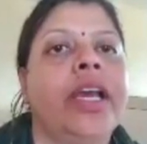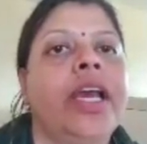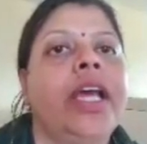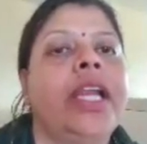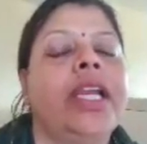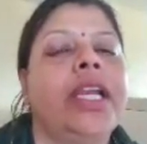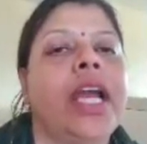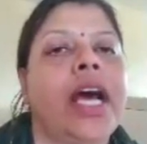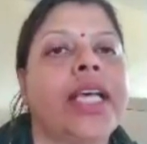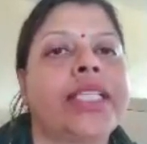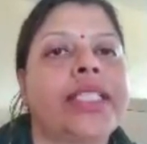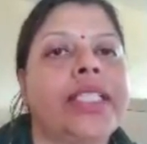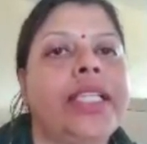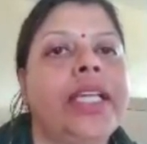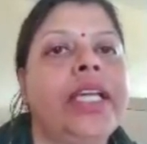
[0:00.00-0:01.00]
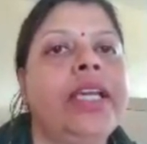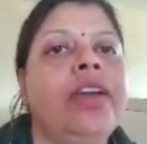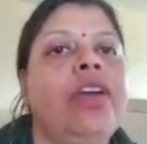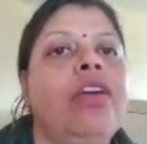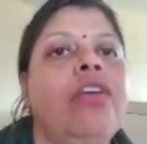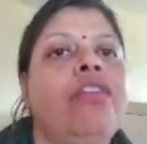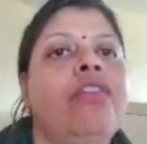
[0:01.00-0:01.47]
Lastly,
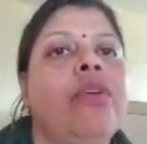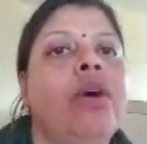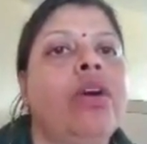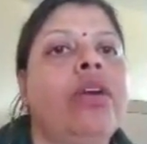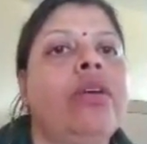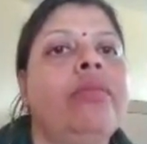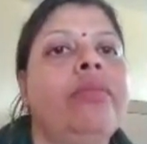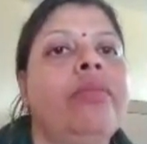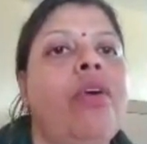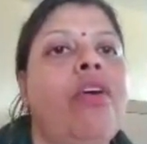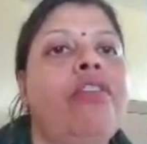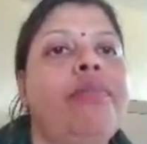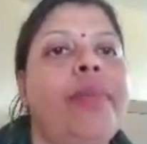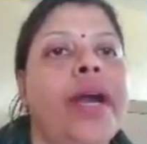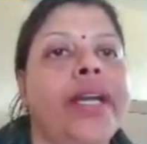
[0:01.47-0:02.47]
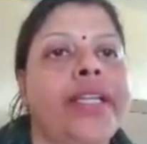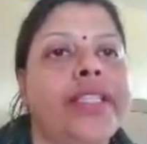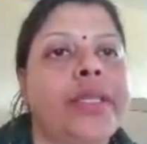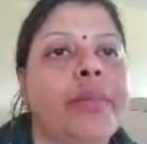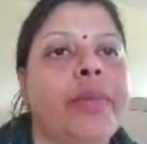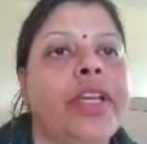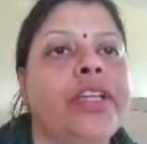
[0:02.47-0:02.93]
forum of
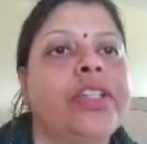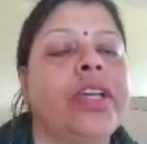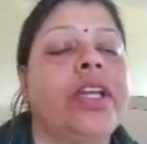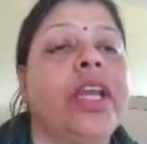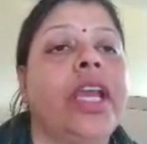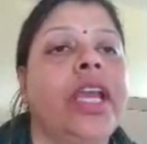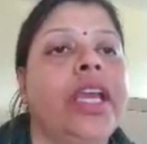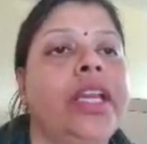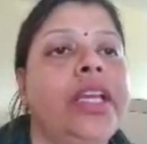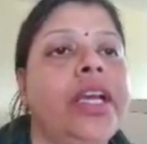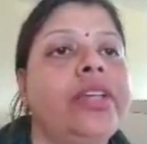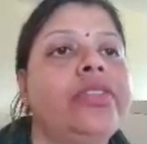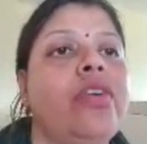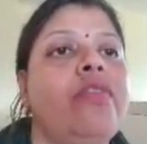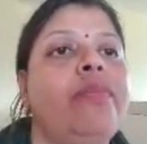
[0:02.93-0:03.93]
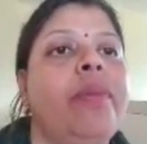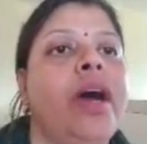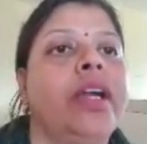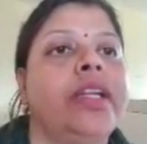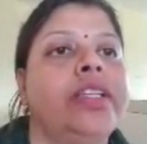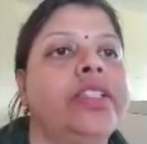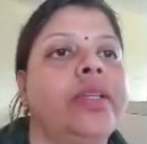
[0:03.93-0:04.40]
participation, areas of
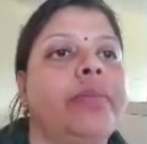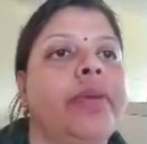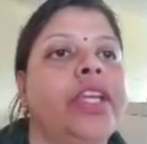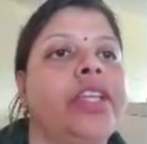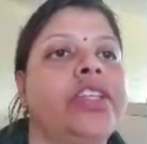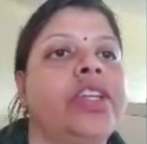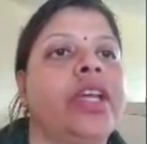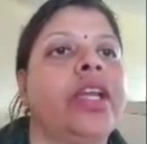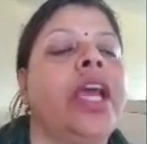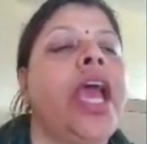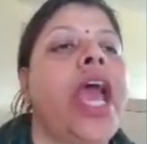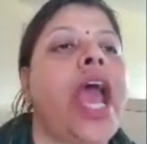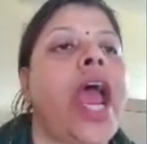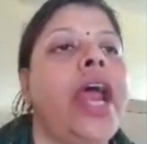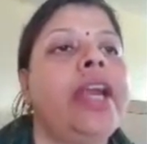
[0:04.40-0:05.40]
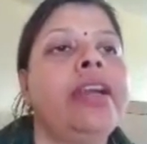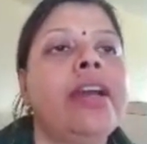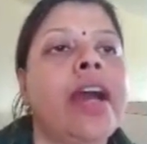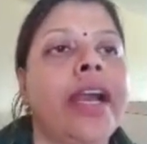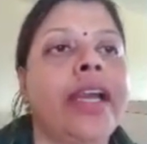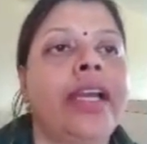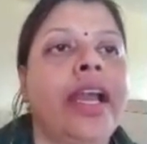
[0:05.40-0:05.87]
participation and
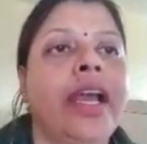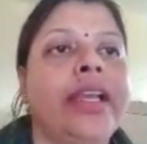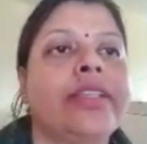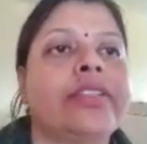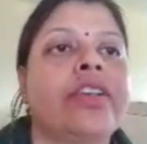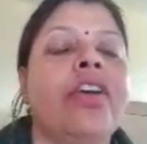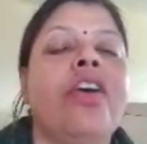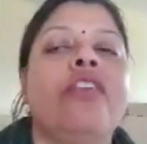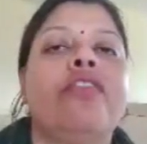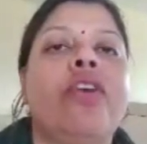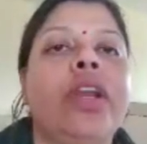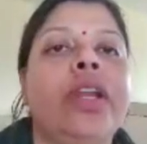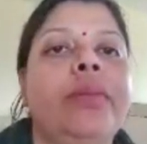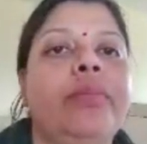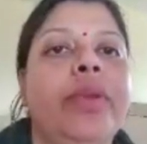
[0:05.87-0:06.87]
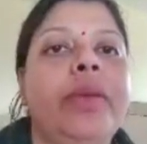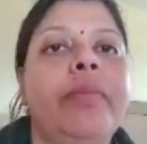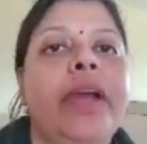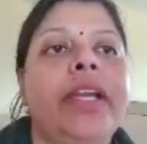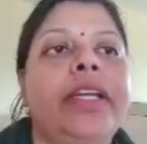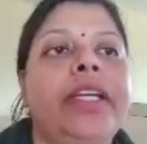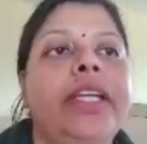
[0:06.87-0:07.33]
guidelines for
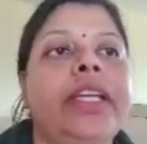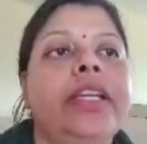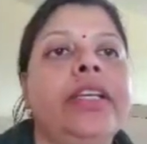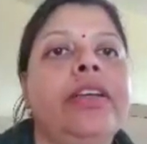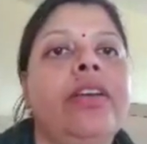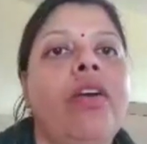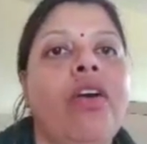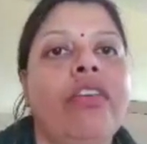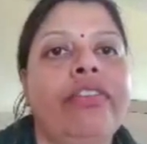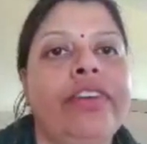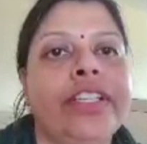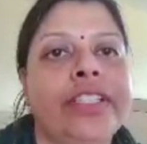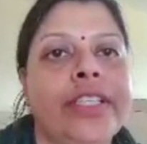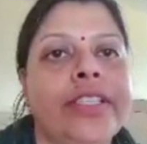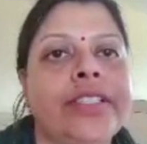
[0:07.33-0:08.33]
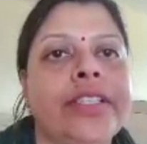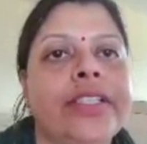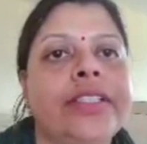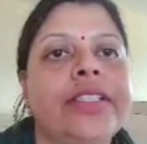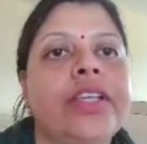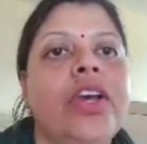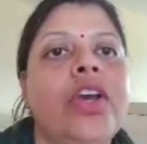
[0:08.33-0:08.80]
implementing of
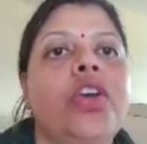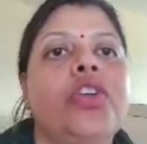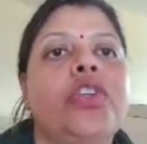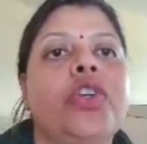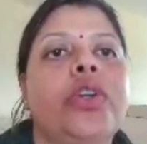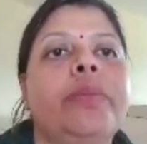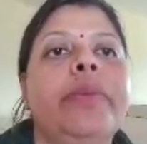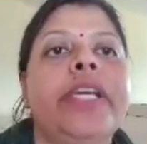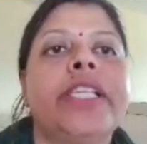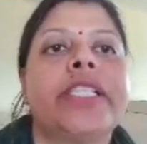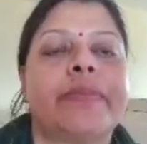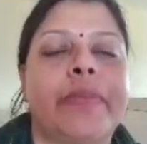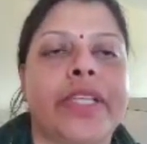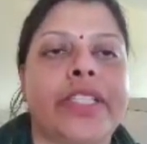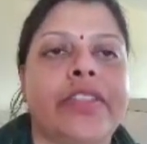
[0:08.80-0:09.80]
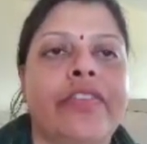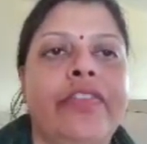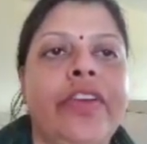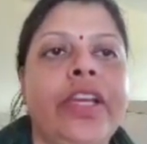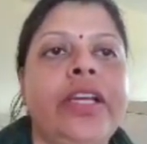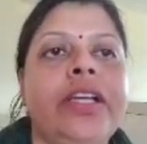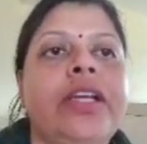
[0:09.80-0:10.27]
decisions should be
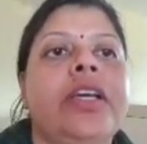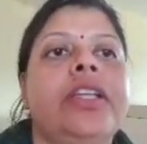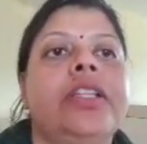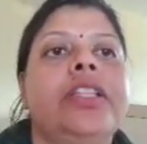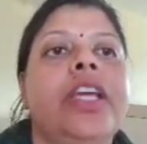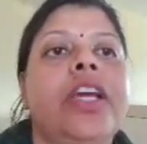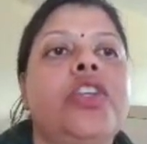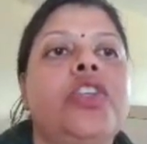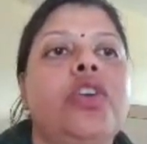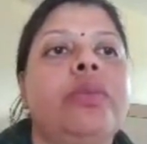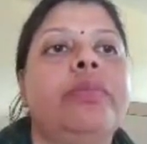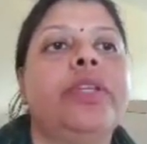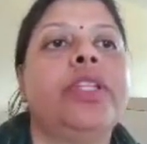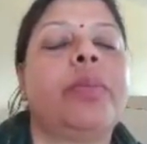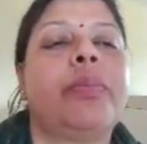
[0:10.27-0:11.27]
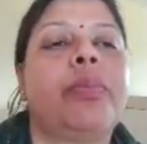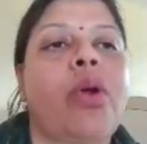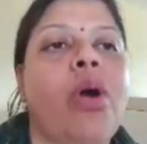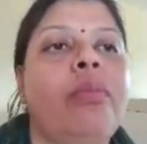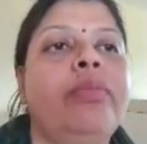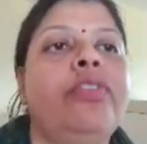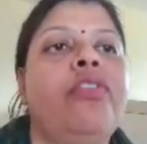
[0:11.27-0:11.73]
specific. There should be the
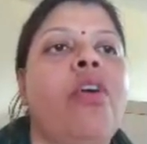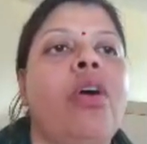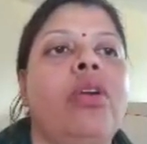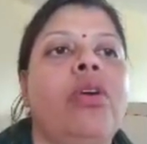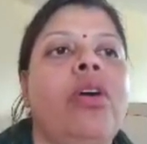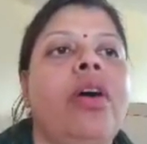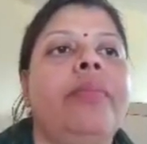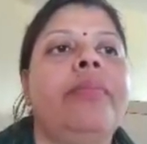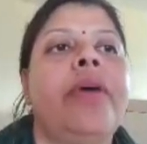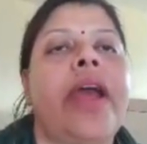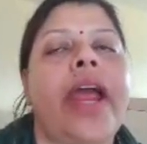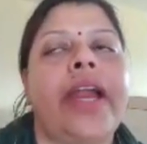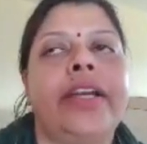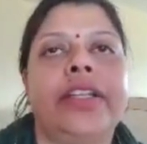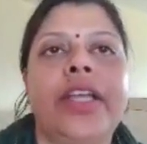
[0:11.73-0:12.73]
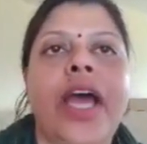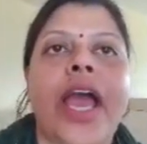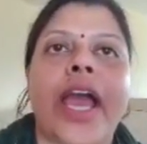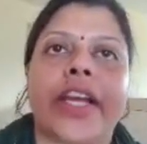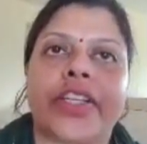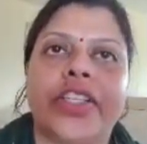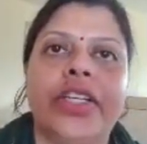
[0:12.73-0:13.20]
prompt follow-up and the
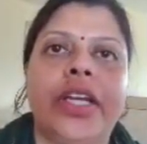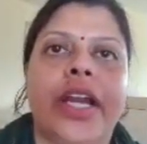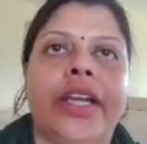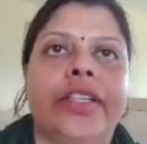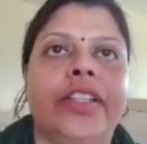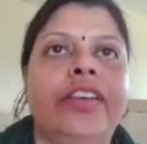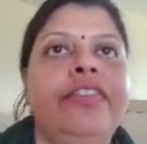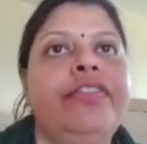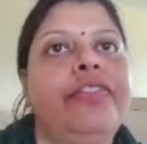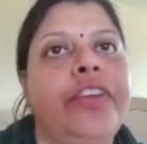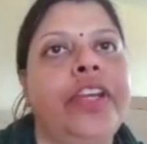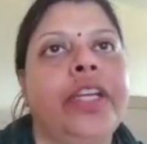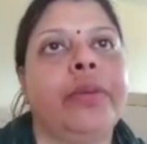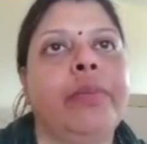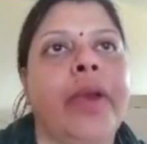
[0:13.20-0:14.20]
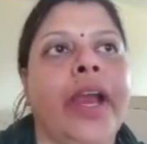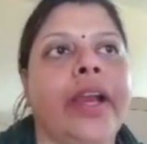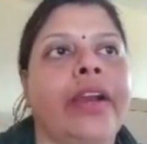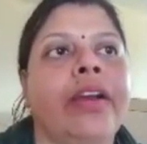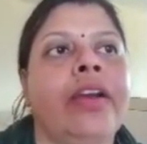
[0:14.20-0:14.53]
action and the feedback.